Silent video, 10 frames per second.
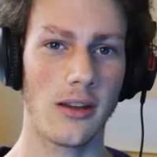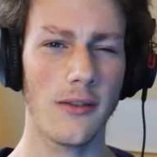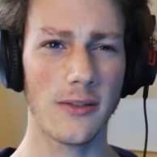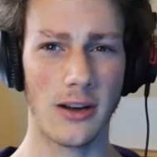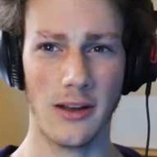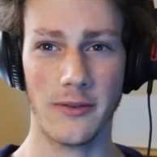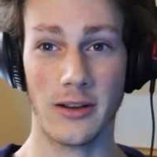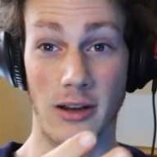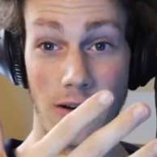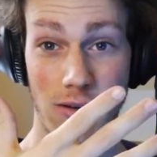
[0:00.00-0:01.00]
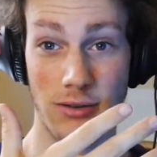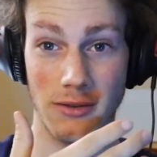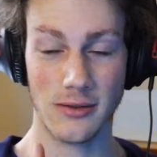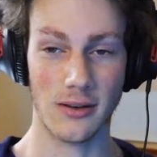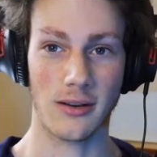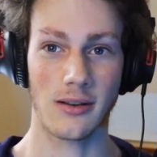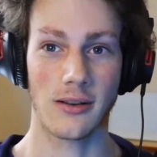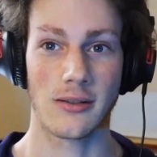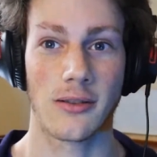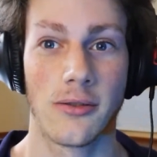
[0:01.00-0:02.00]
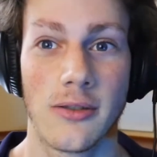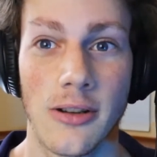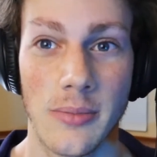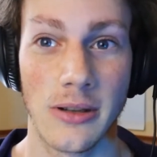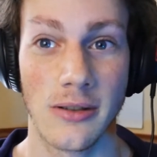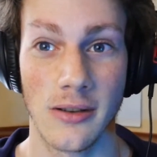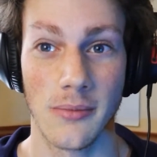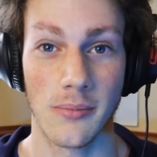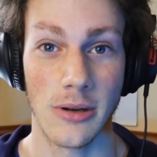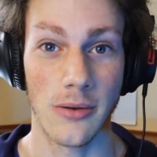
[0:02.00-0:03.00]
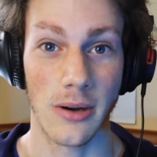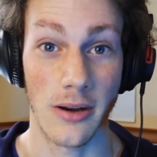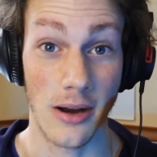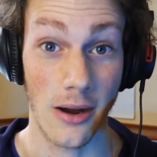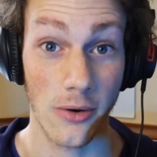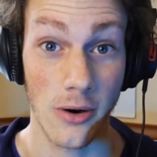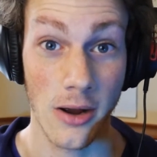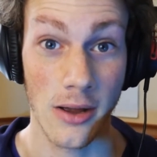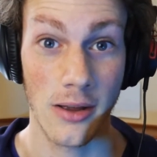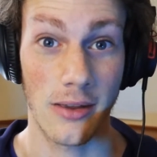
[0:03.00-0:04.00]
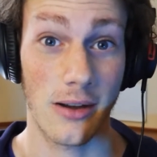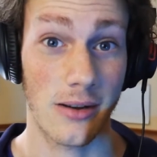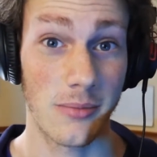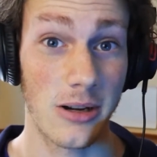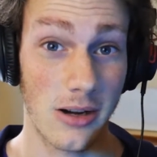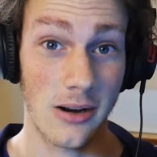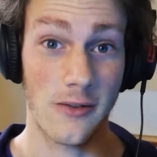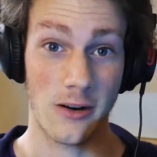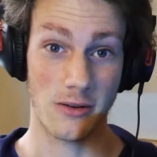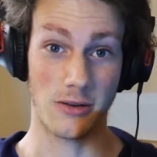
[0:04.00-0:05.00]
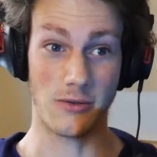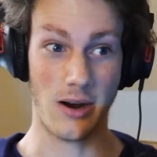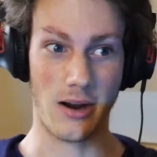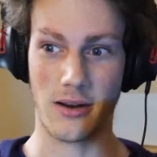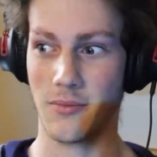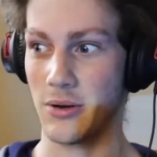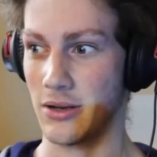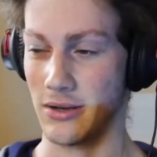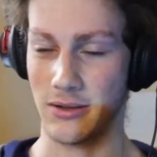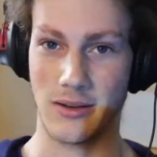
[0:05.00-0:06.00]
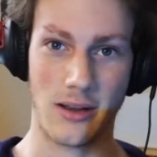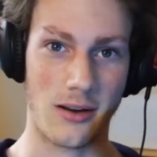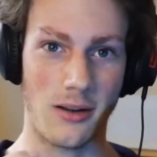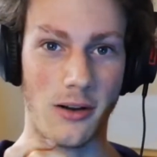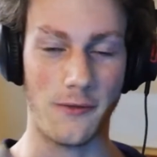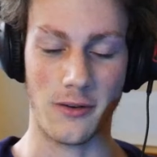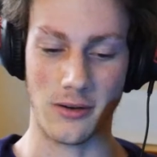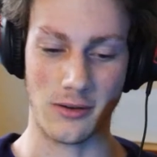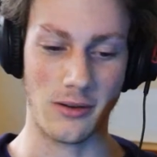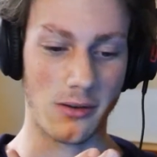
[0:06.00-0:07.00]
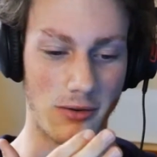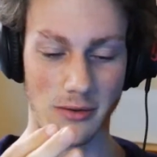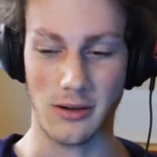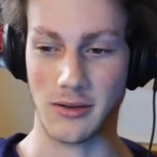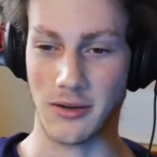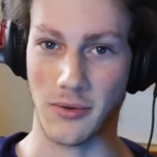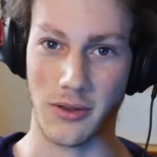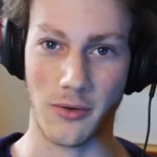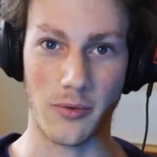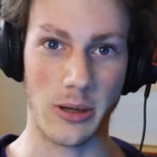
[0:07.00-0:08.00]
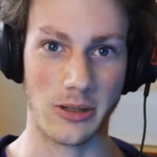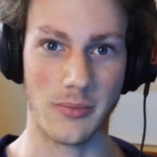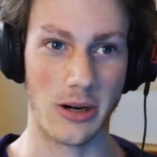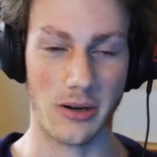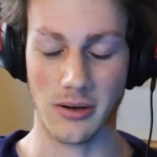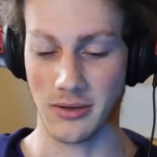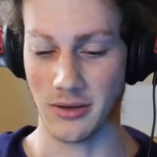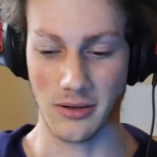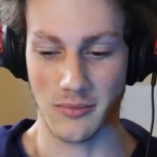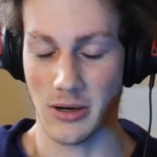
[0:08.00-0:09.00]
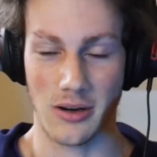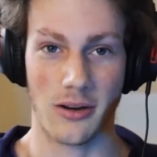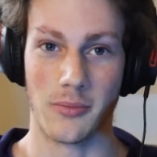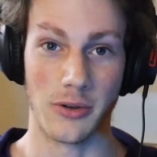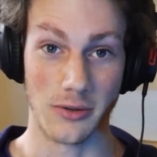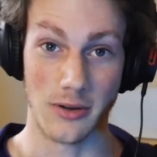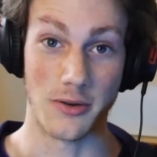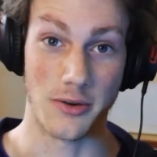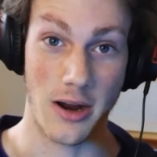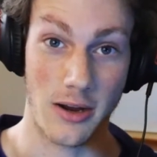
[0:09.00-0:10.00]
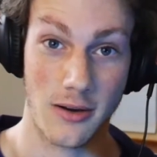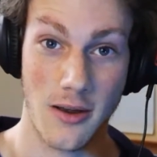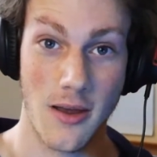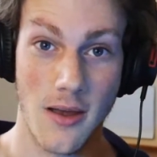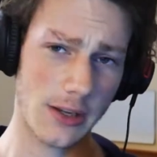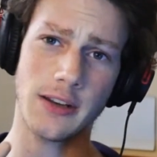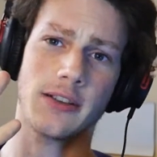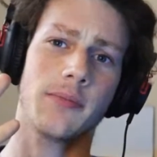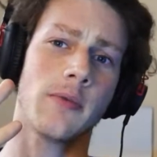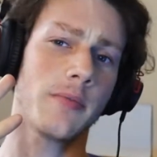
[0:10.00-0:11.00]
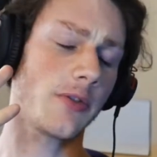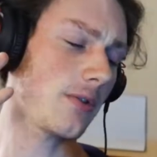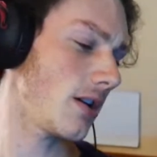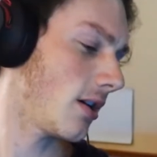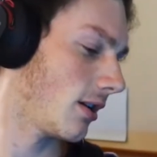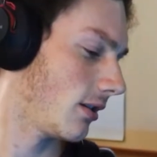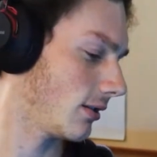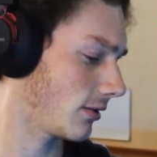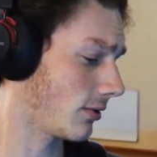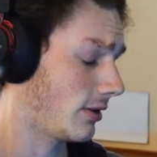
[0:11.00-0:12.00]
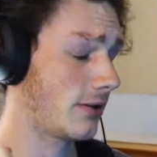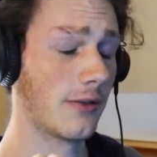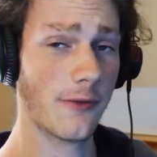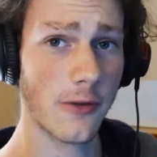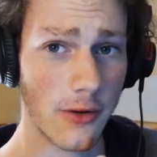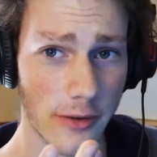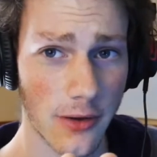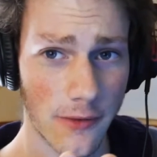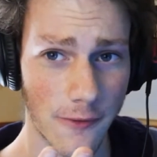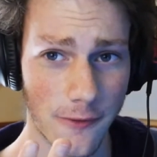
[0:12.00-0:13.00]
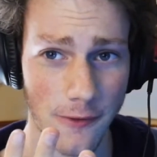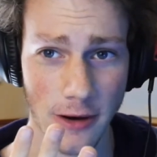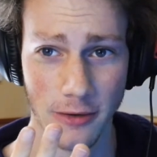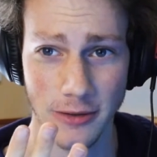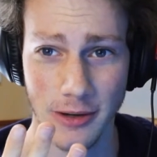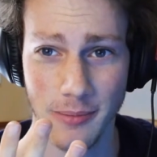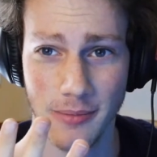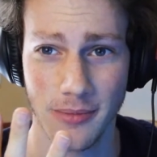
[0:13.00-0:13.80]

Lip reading: Even having characters like as close up as me right now, that can be kind of hard to track because that often is intersecting with a whole bunch of markers and just making them lose their track. So that's tip number 3. Let's go on to the 4th and final tip.